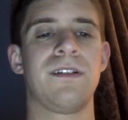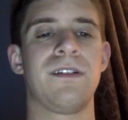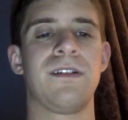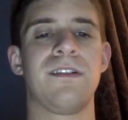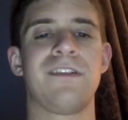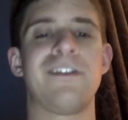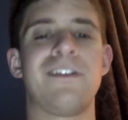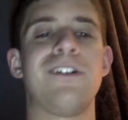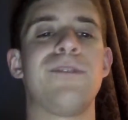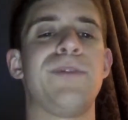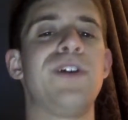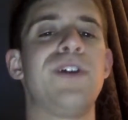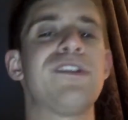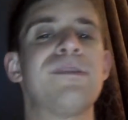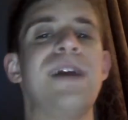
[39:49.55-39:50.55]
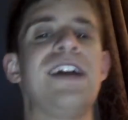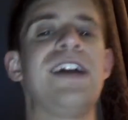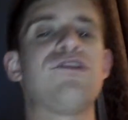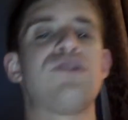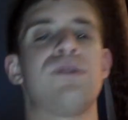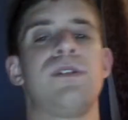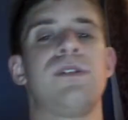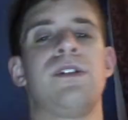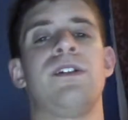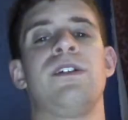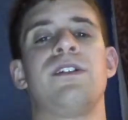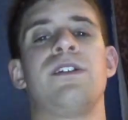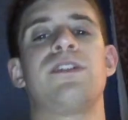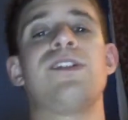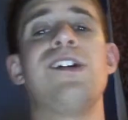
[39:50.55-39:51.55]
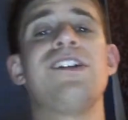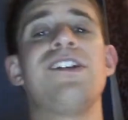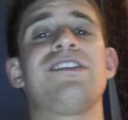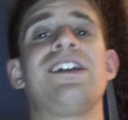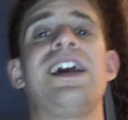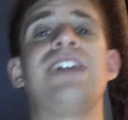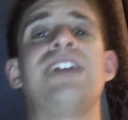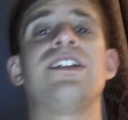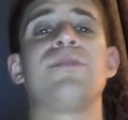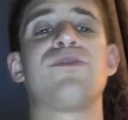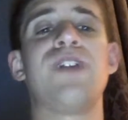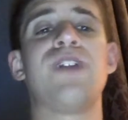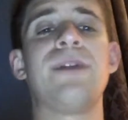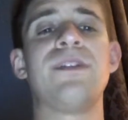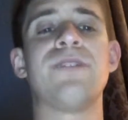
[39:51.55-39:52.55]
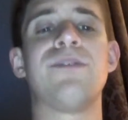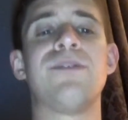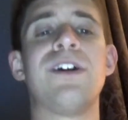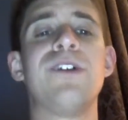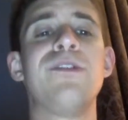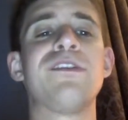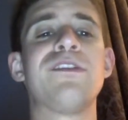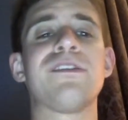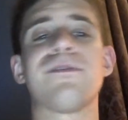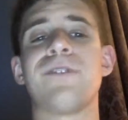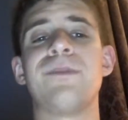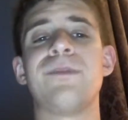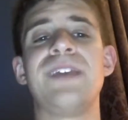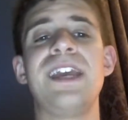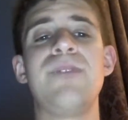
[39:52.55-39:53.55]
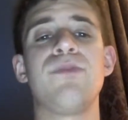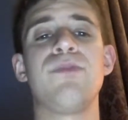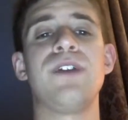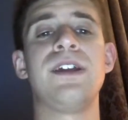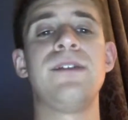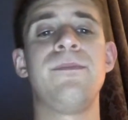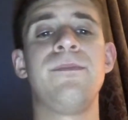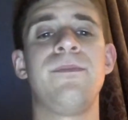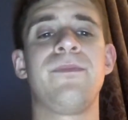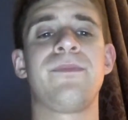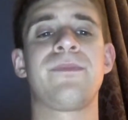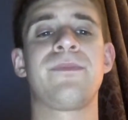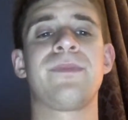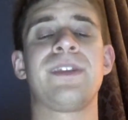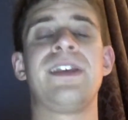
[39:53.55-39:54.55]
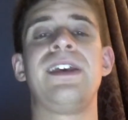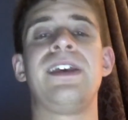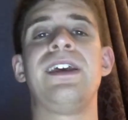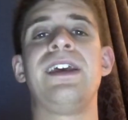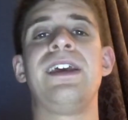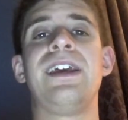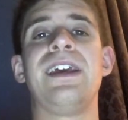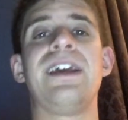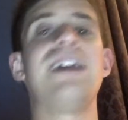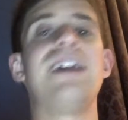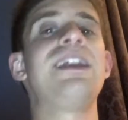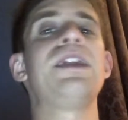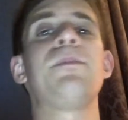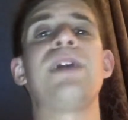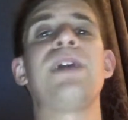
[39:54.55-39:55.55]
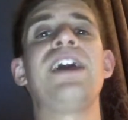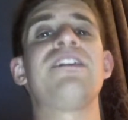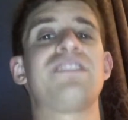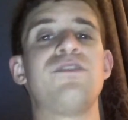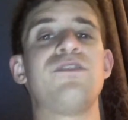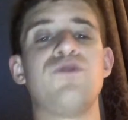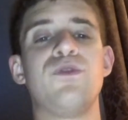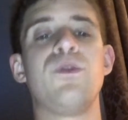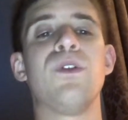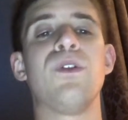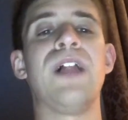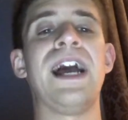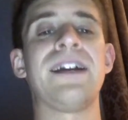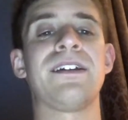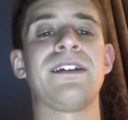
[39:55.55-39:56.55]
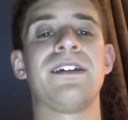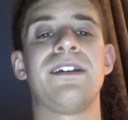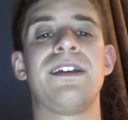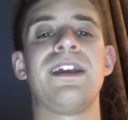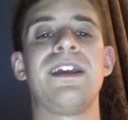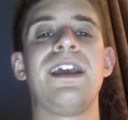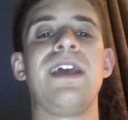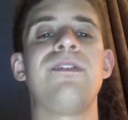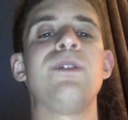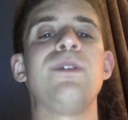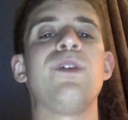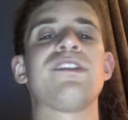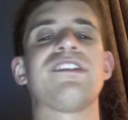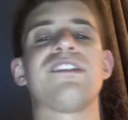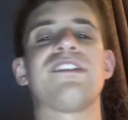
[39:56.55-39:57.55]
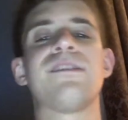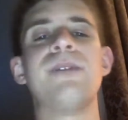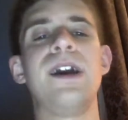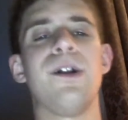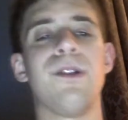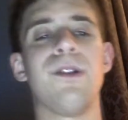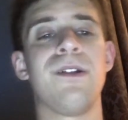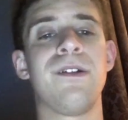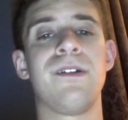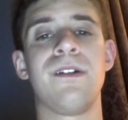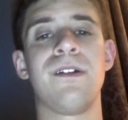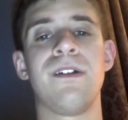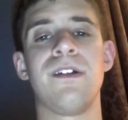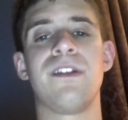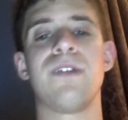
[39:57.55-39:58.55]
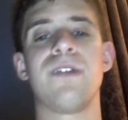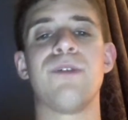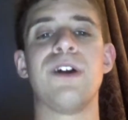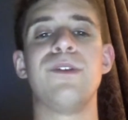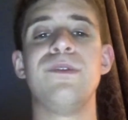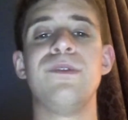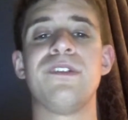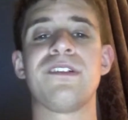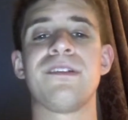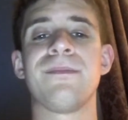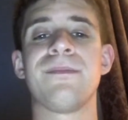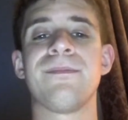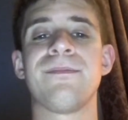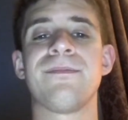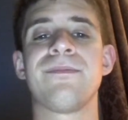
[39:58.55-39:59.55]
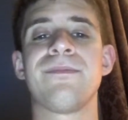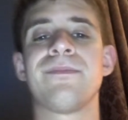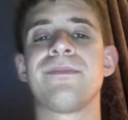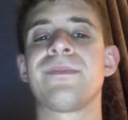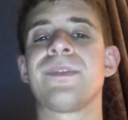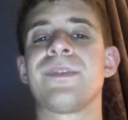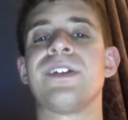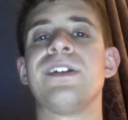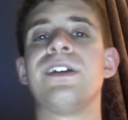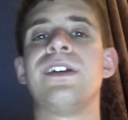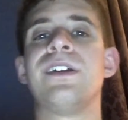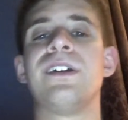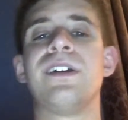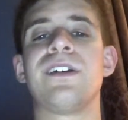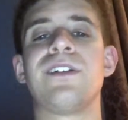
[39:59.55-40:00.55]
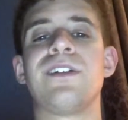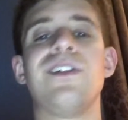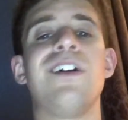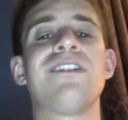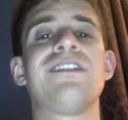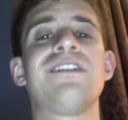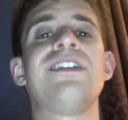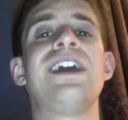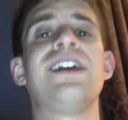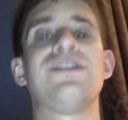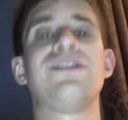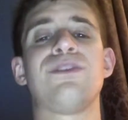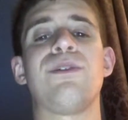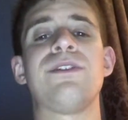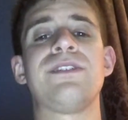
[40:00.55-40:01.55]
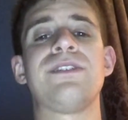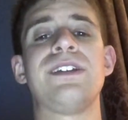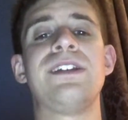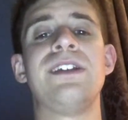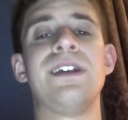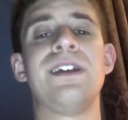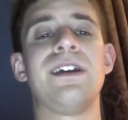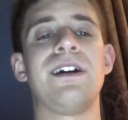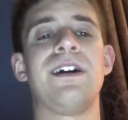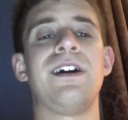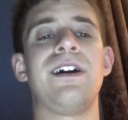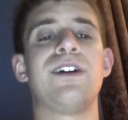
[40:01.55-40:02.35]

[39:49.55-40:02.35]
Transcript: So post match, Garza ended up grabbing the rose from the apron, and he ended up asking Drew Gulak if he wants to smell the rose. Garza then taunted uh,